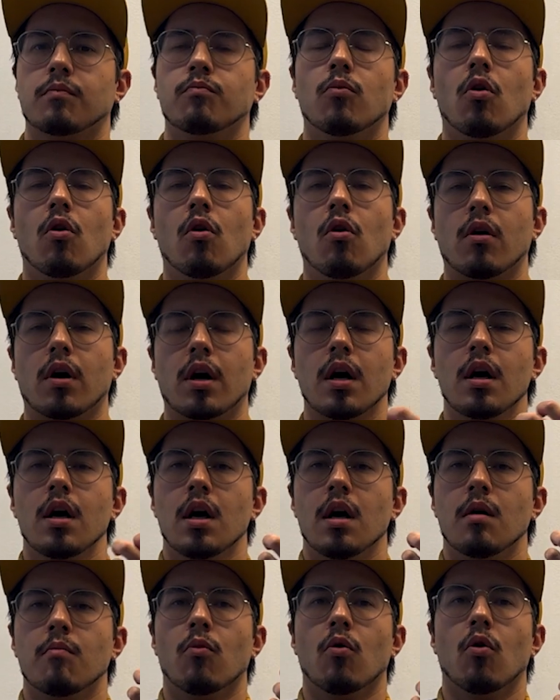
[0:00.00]
more
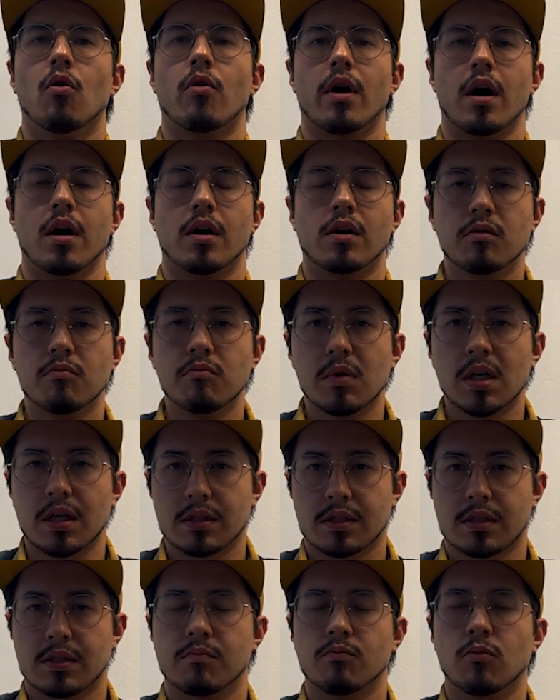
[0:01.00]

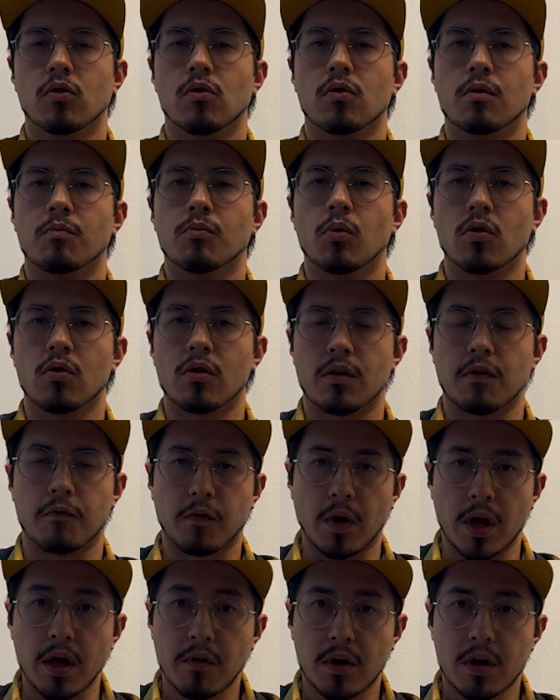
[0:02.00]
aromas, more
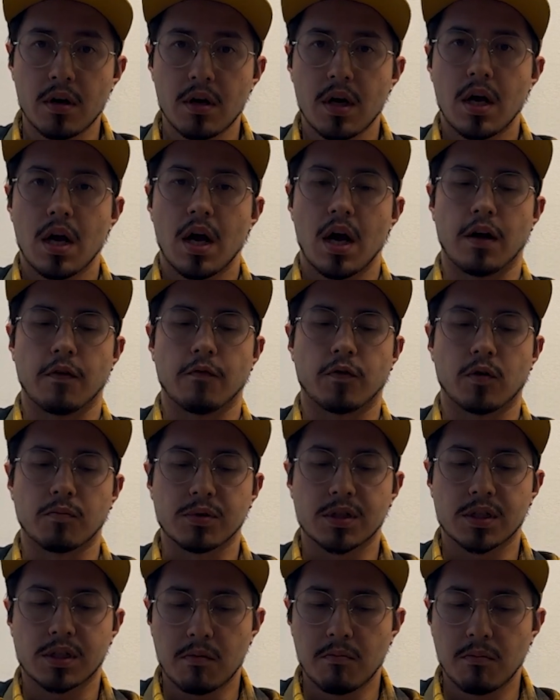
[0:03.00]
flavor, and from
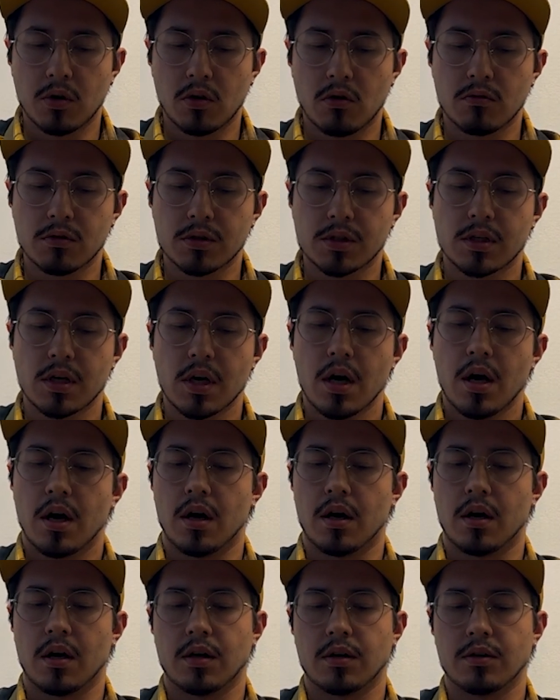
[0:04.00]
some bowls
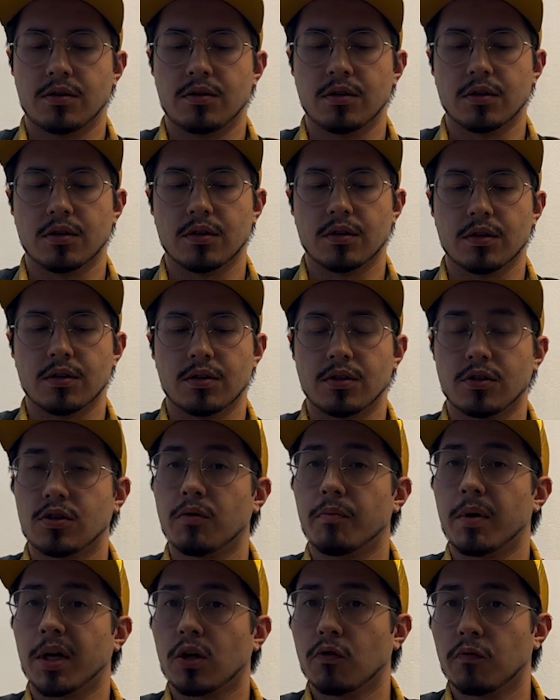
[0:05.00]
the
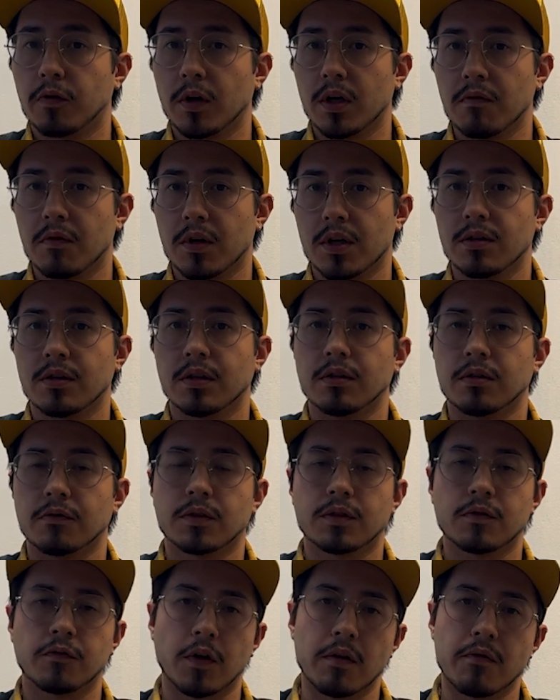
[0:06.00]
tobacco flavor, the
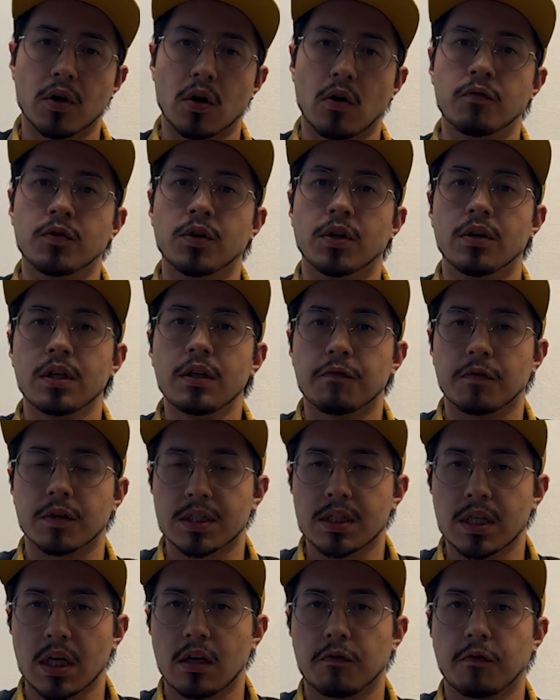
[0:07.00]
flavor of the leaf
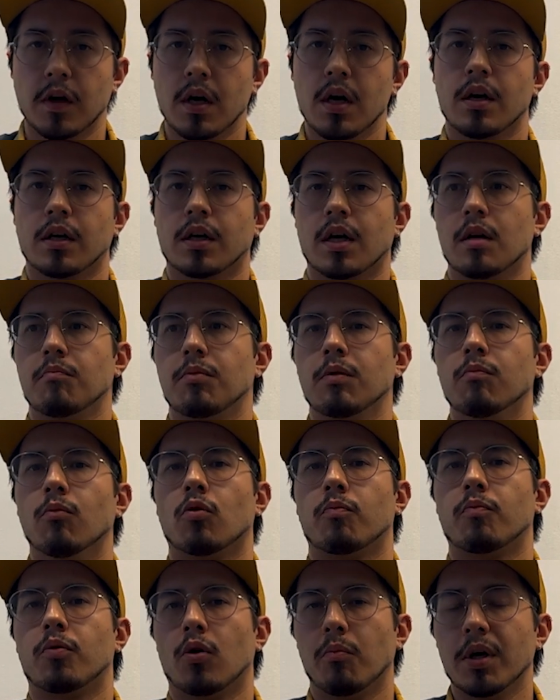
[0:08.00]
itself can be
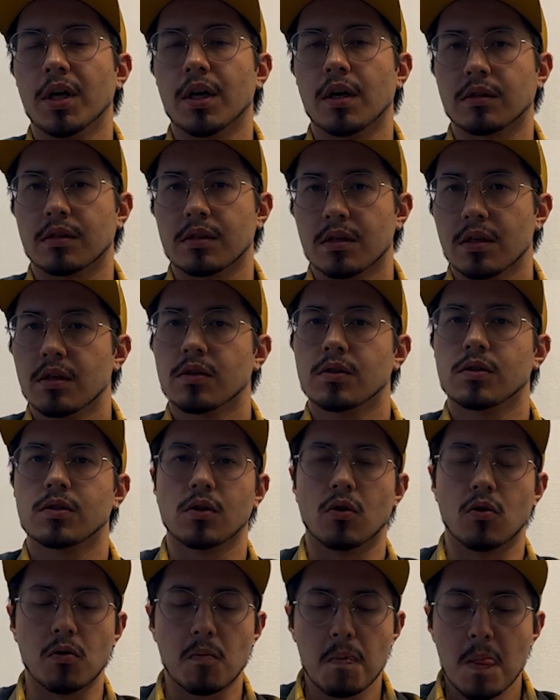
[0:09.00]
more prominent.
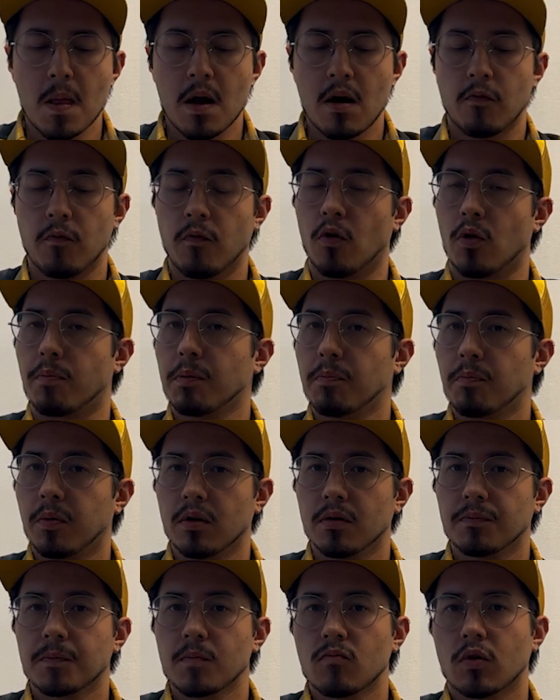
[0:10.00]
So for
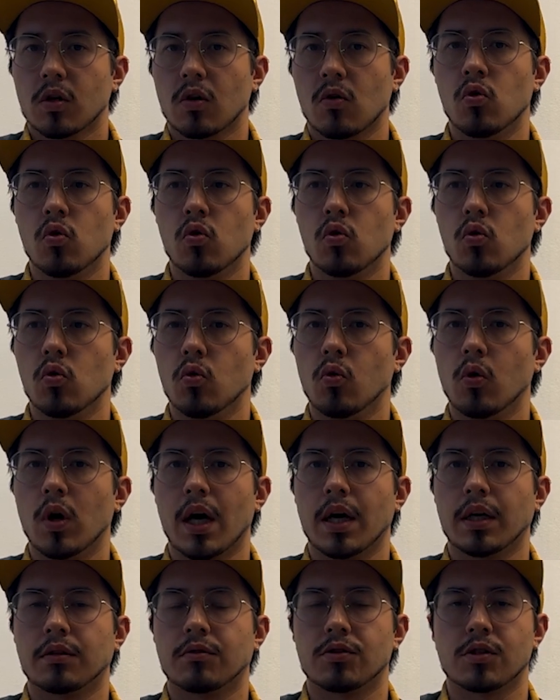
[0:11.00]
people who
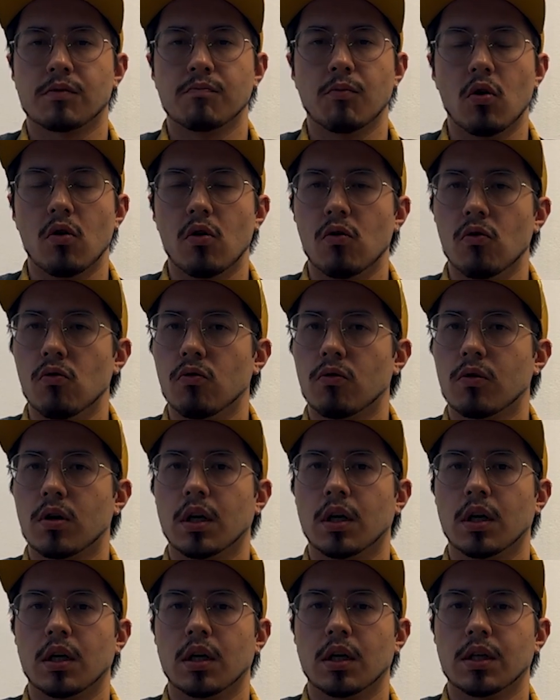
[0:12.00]
like to smoke,
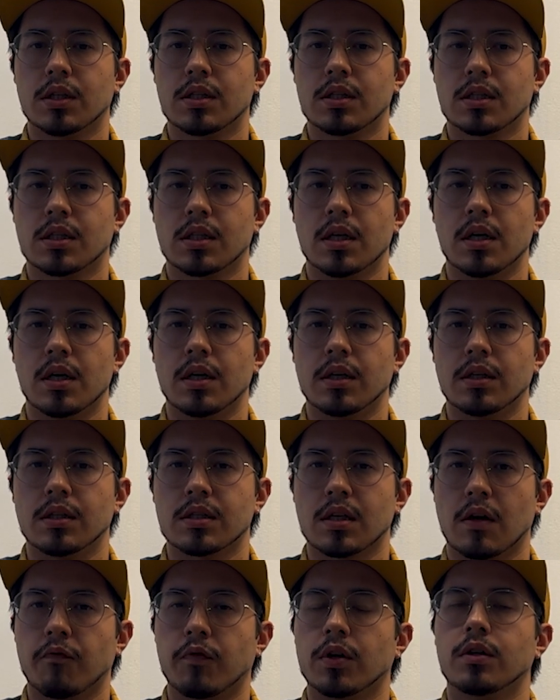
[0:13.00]
let's say
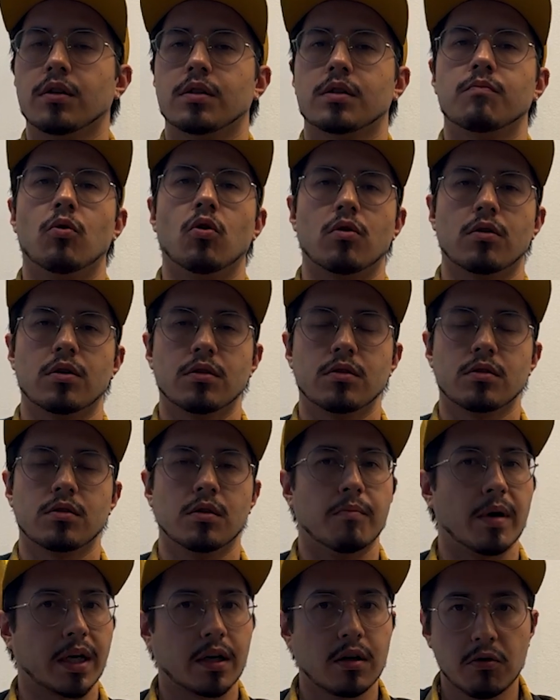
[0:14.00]
something that's more
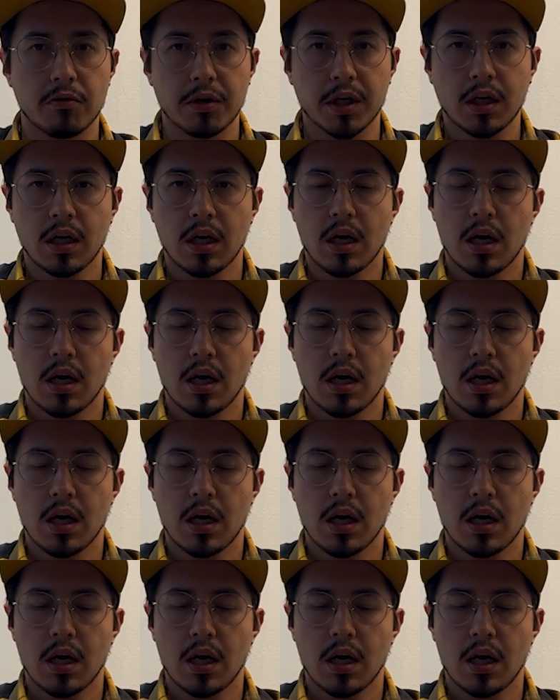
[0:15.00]
tobacco-y,